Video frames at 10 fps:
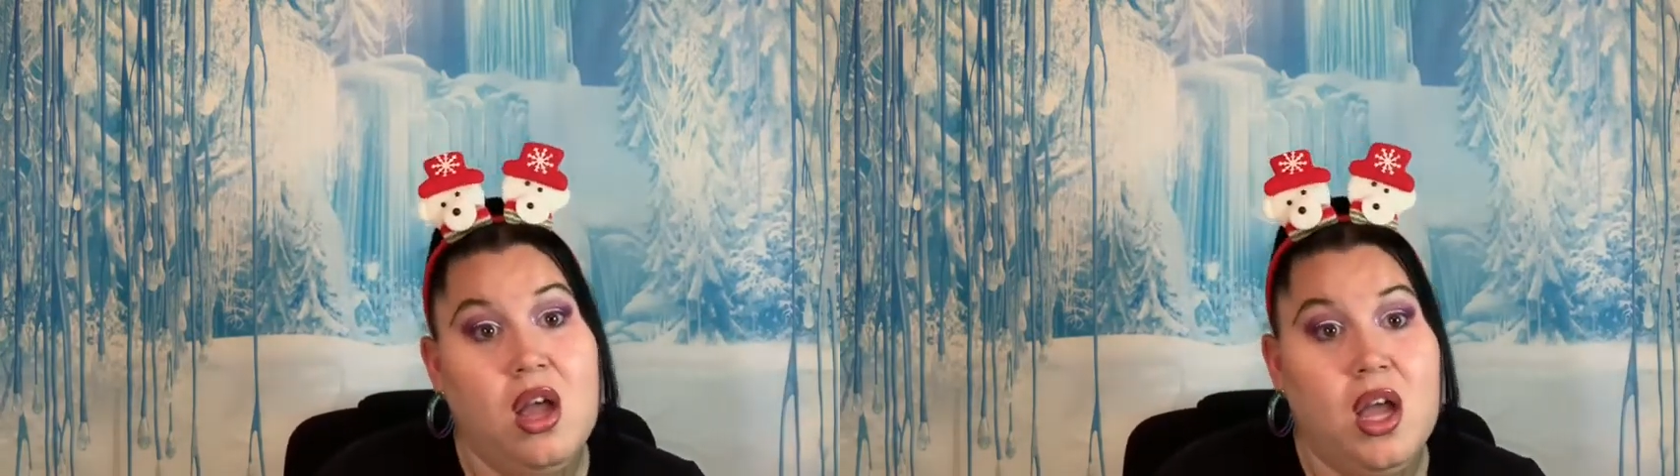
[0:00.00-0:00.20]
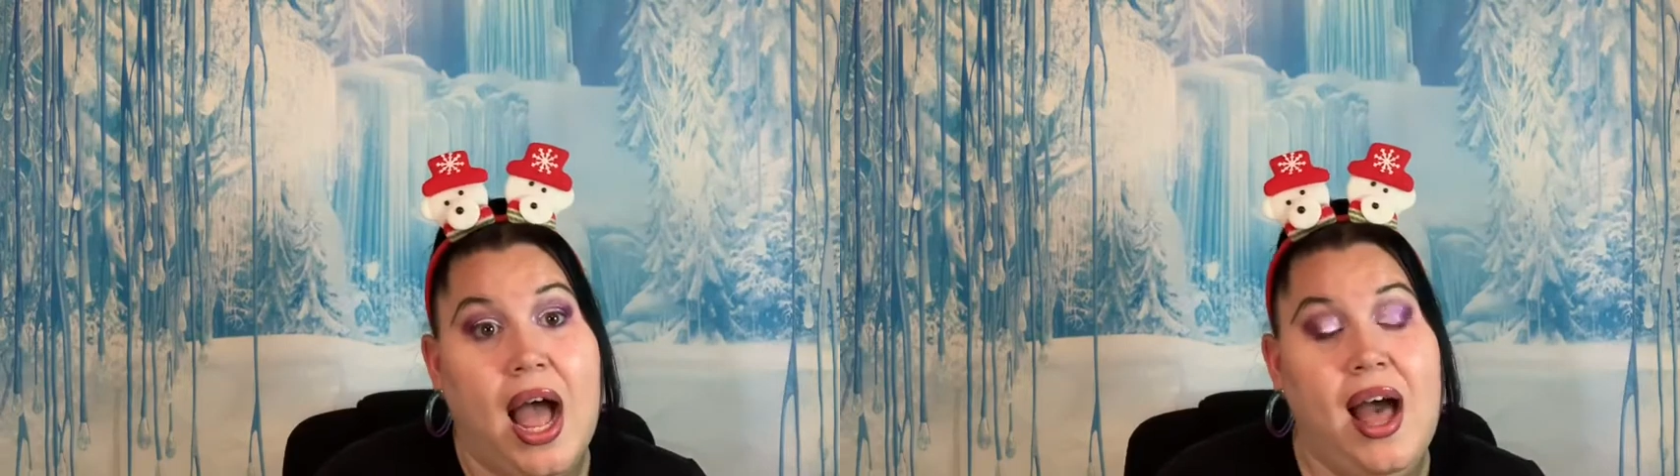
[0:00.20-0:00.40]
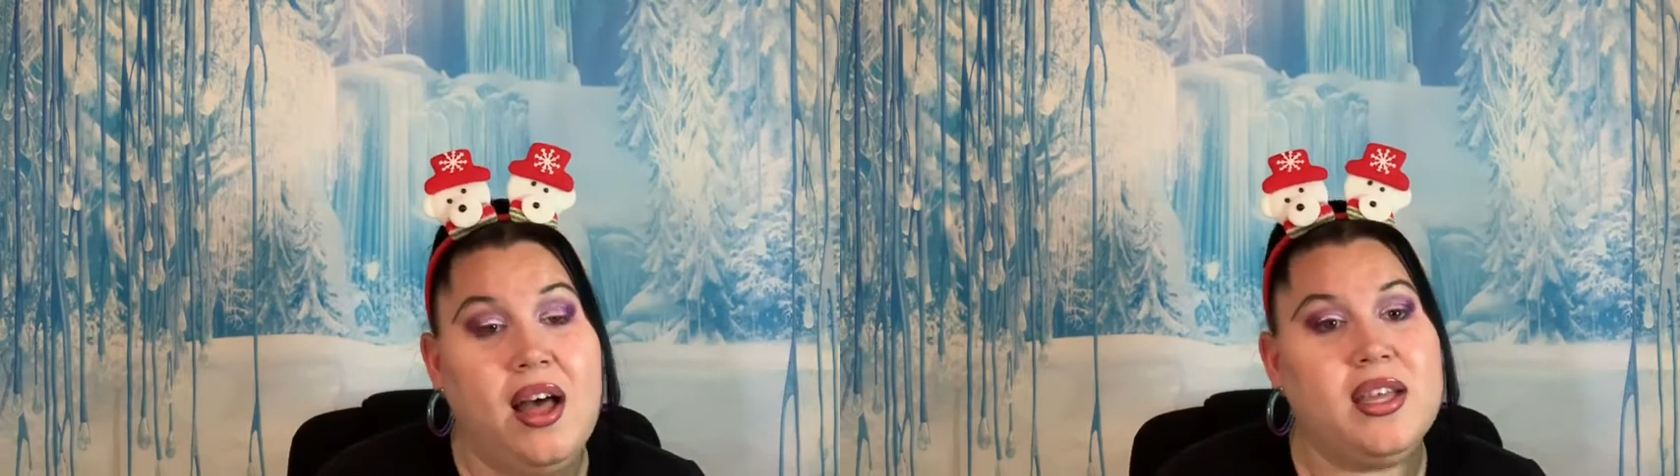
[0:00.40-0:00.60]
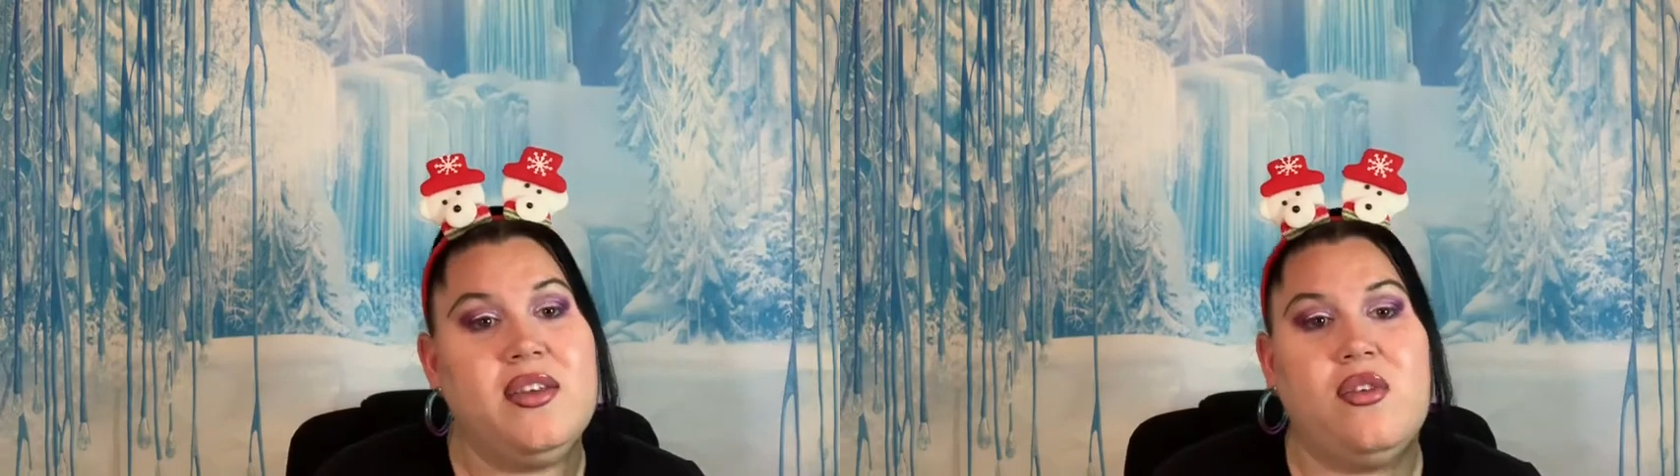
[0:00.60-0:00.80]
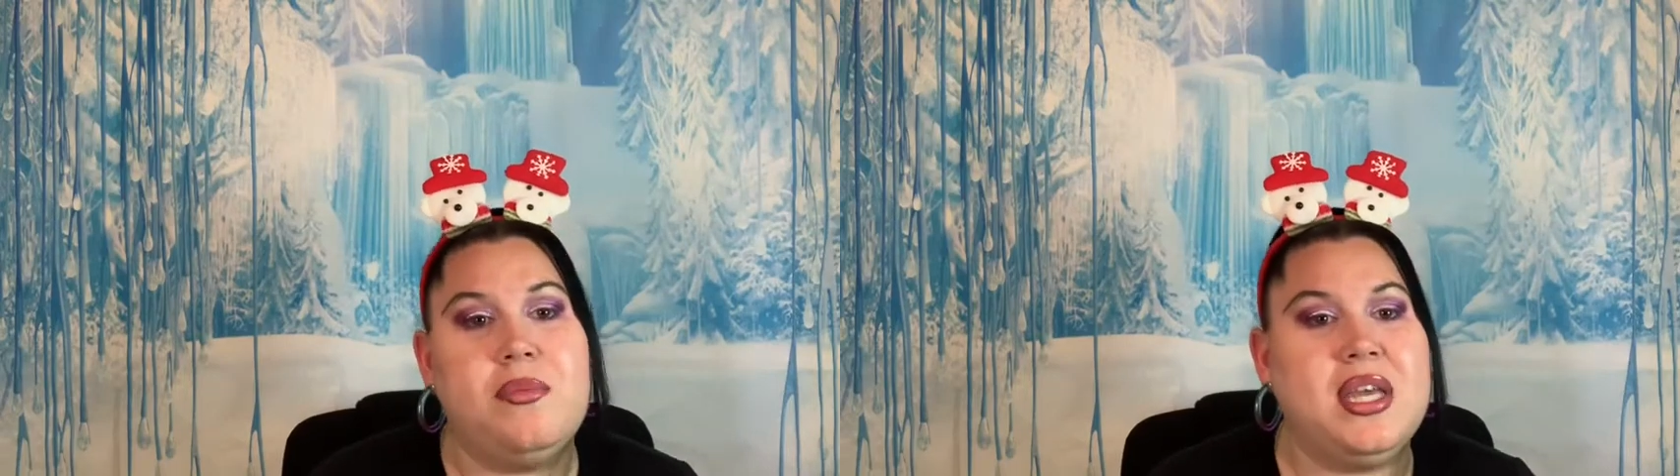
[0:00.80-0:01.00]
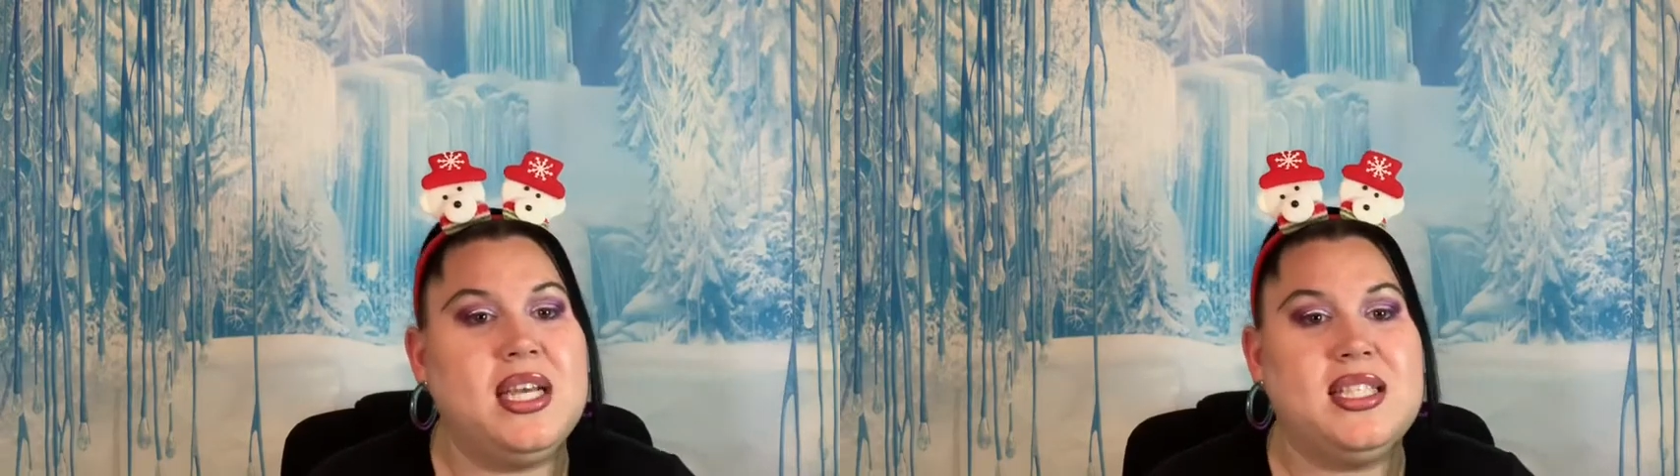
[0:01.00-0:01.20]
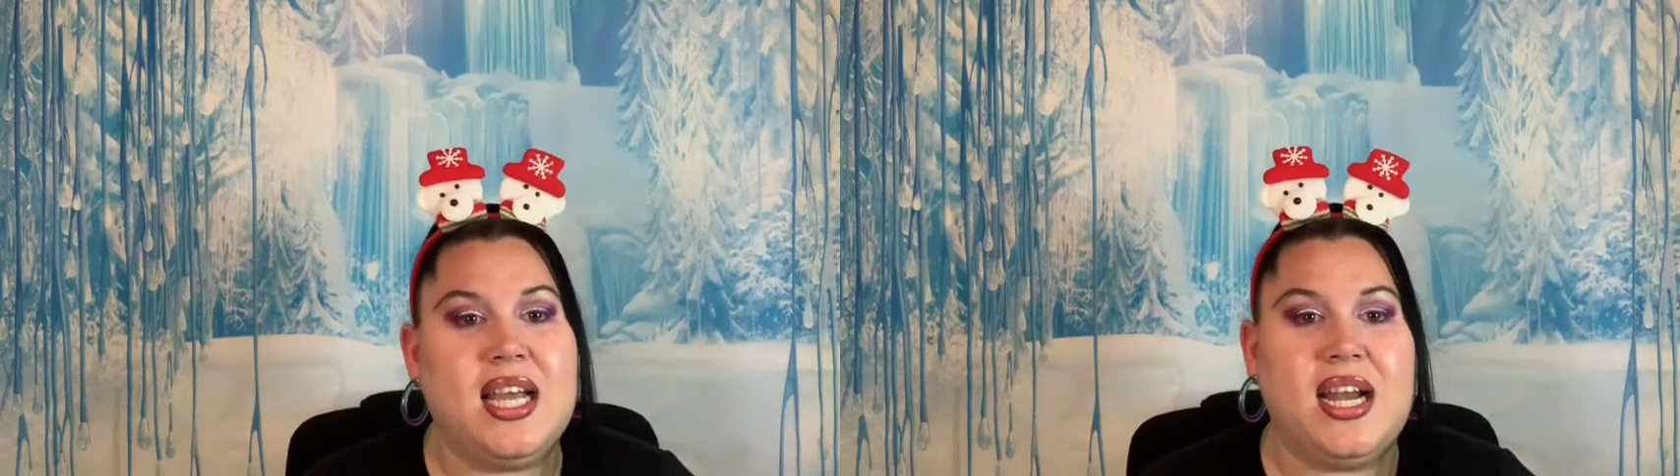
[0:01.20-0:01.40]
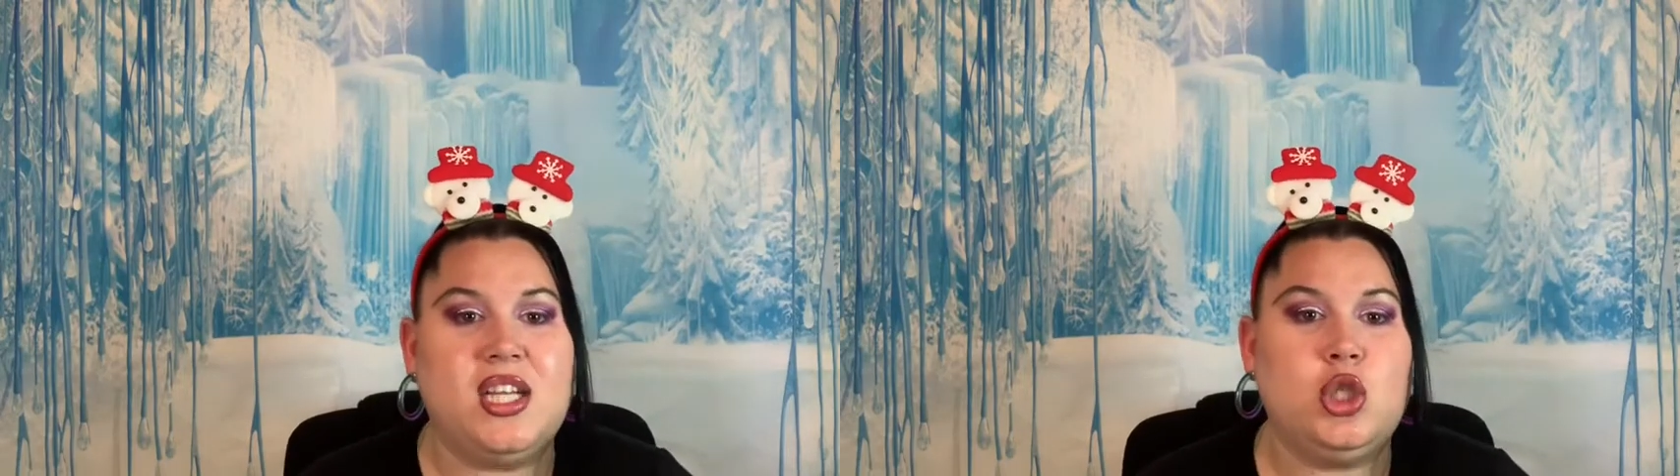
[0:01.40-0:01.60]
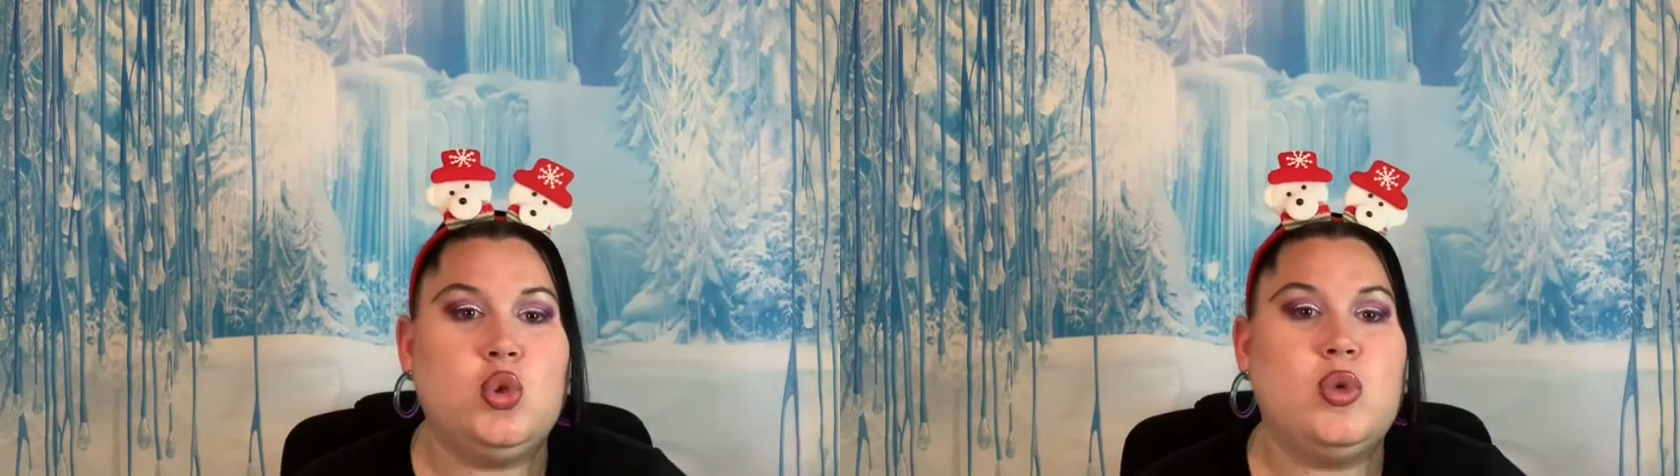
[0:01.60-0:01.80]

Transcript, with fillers: I'll even be excited to